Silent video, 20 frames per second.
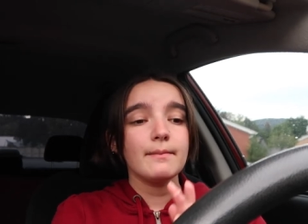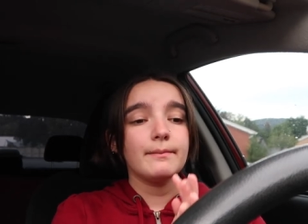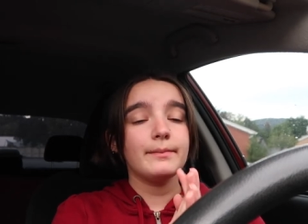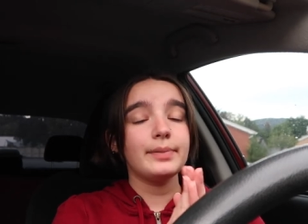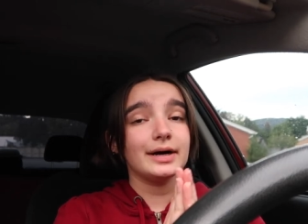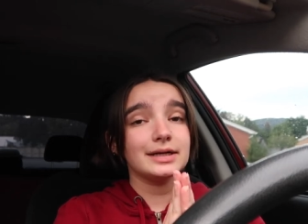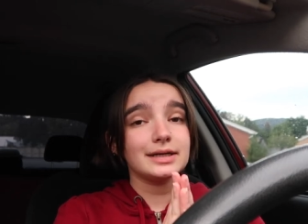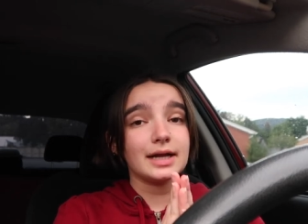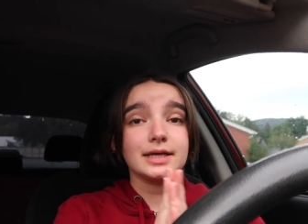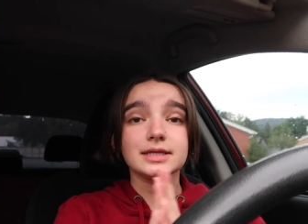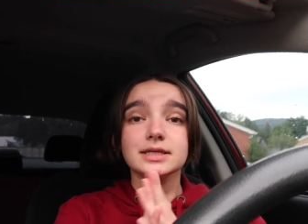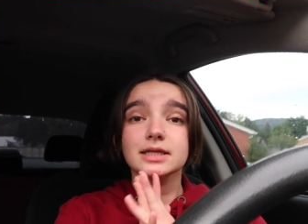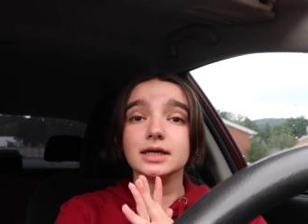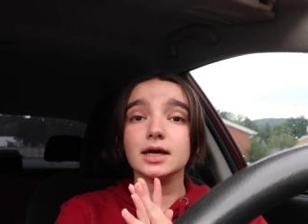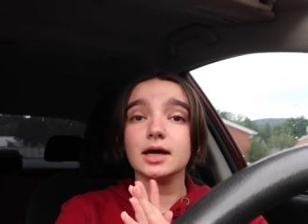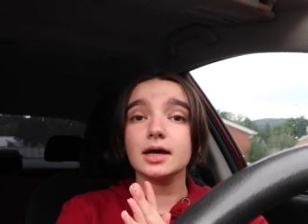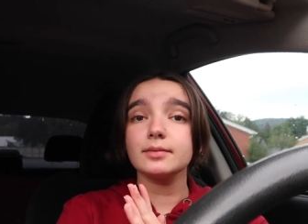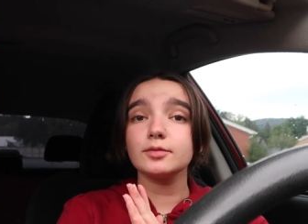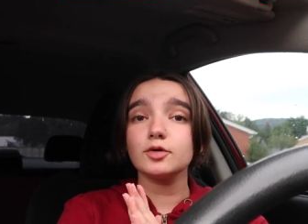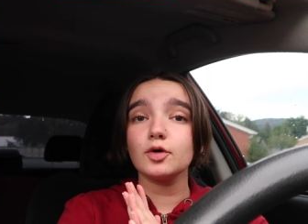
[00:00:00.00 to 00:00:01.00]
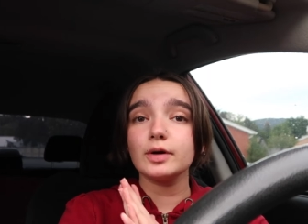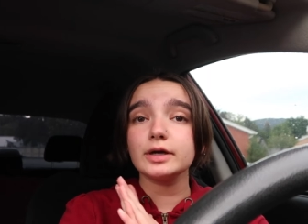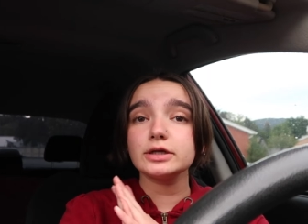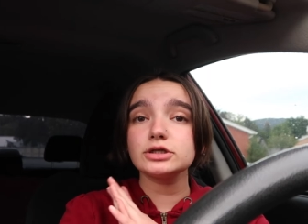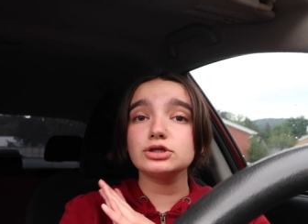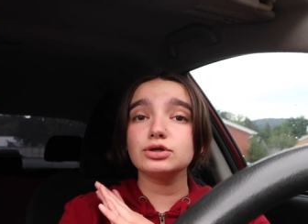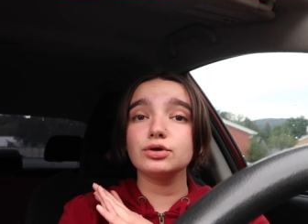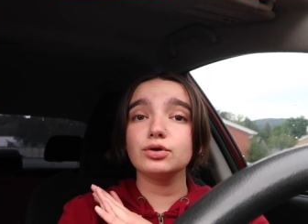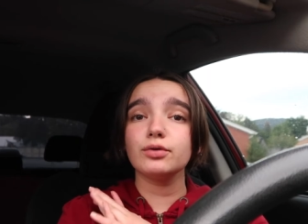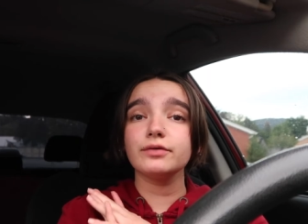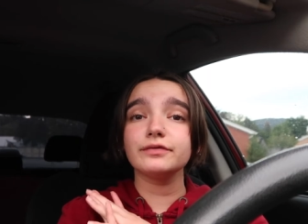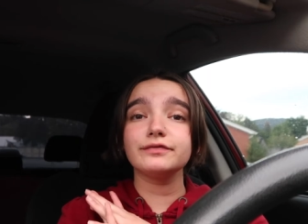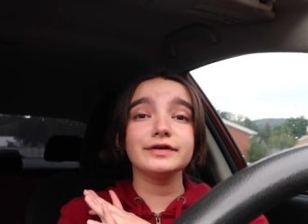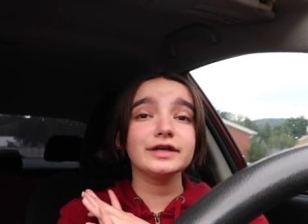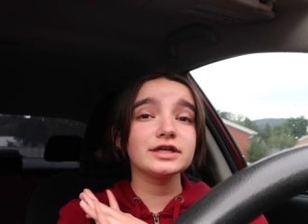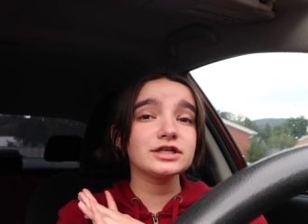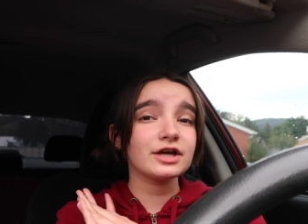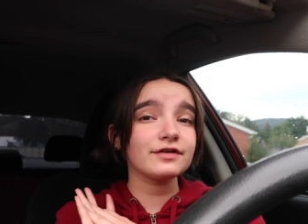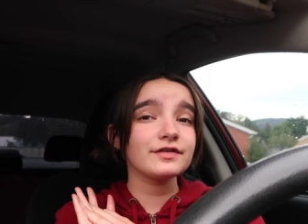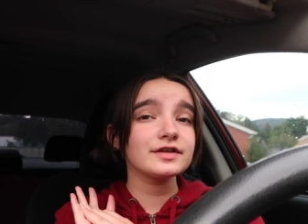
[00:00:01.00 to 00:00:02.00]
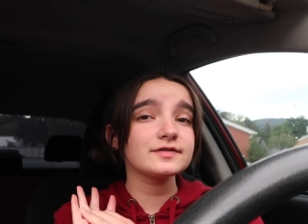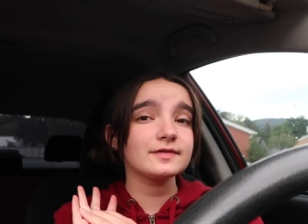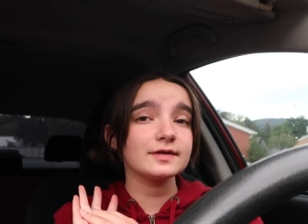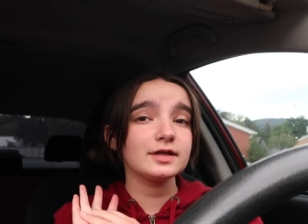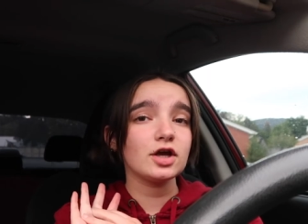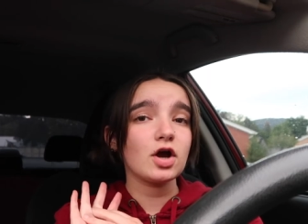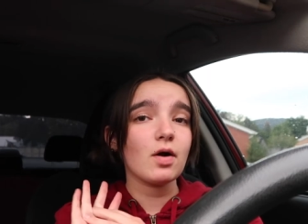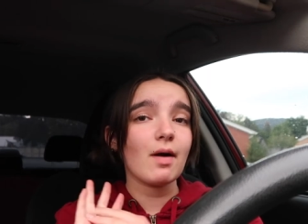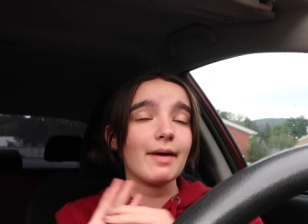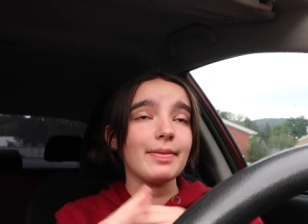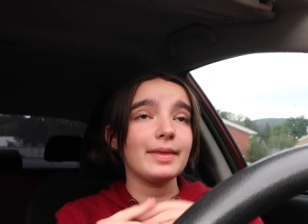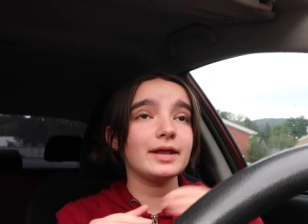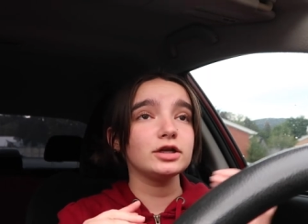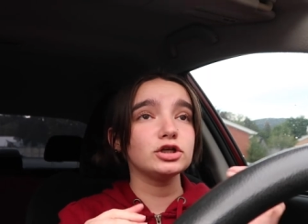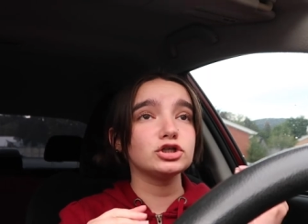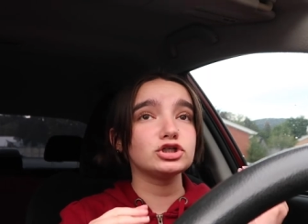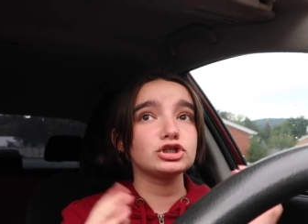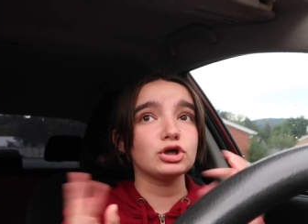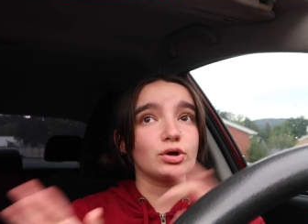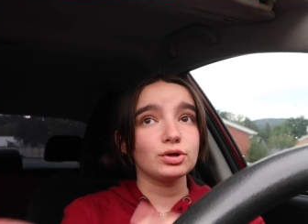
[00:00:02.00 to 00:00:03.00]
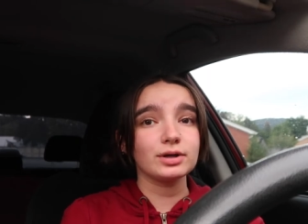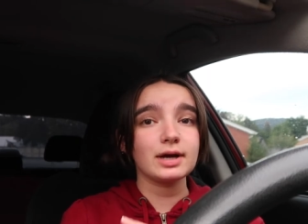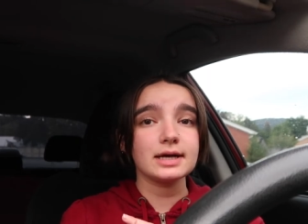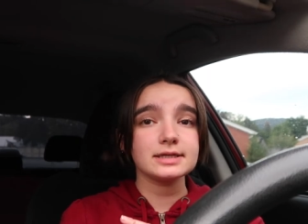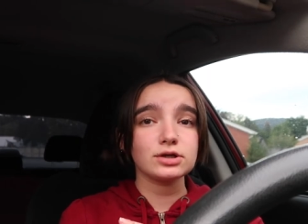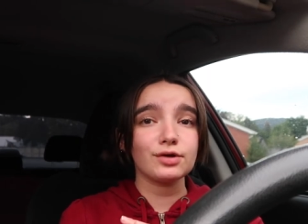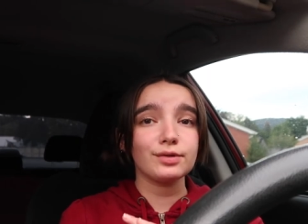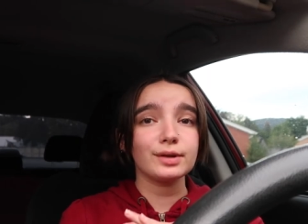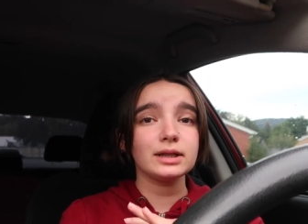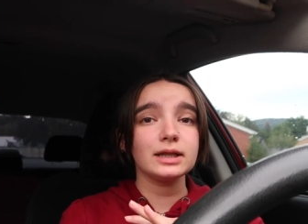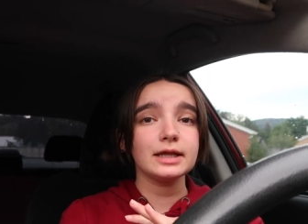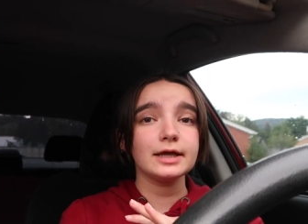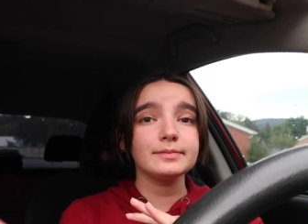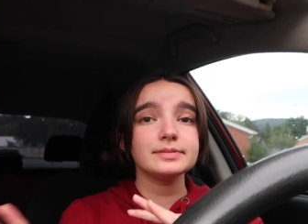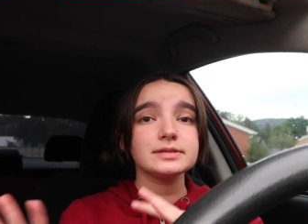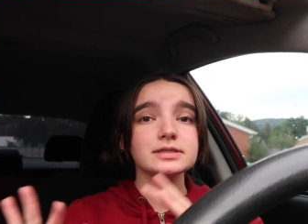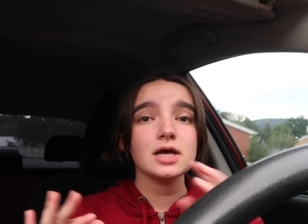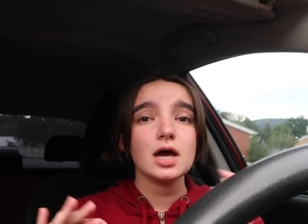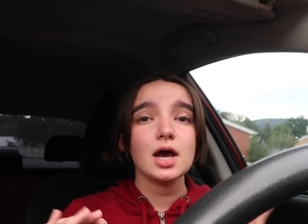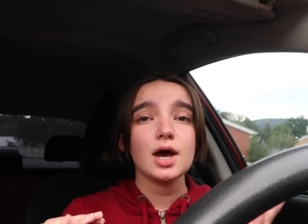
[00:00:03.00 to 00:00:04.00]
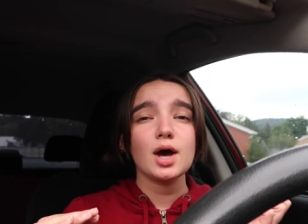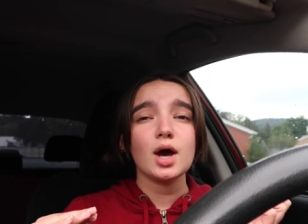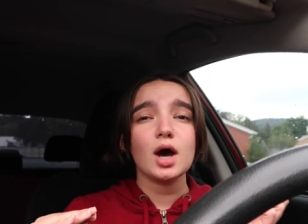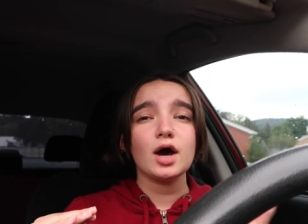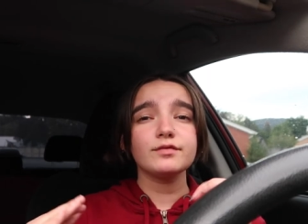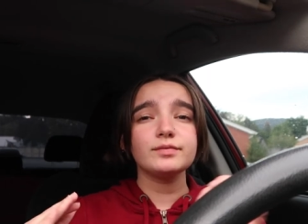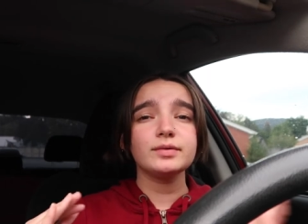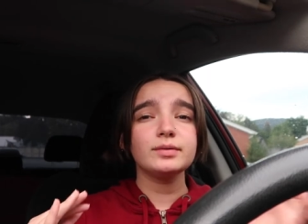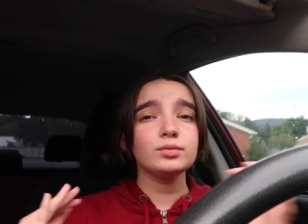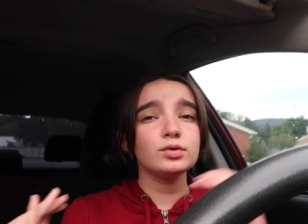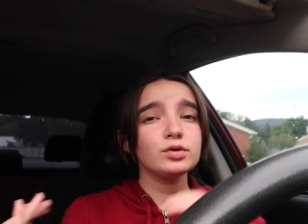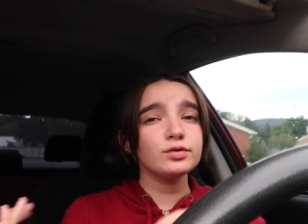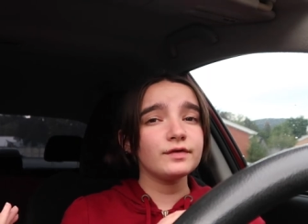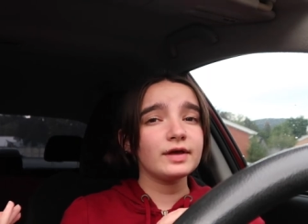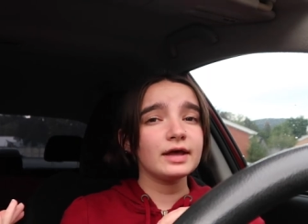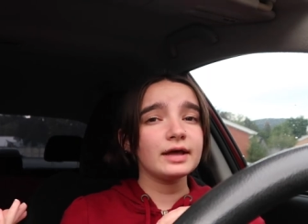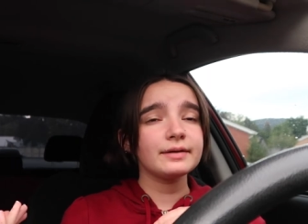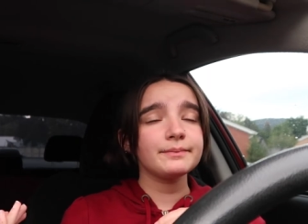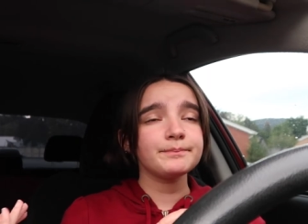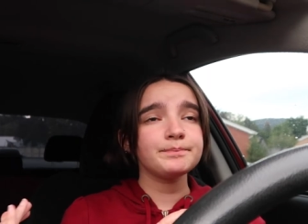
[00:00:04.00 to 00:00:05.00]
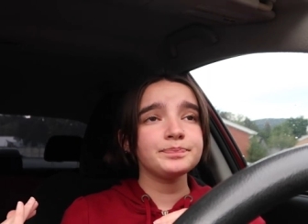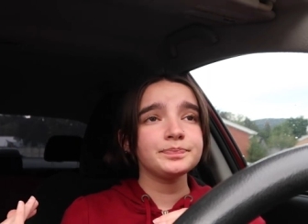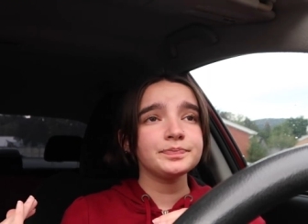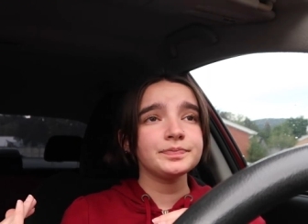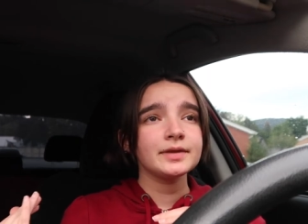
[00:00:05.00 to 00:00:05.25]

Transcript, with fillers: But I think I'm going to finish out this video and then show you guys all the clips of me moving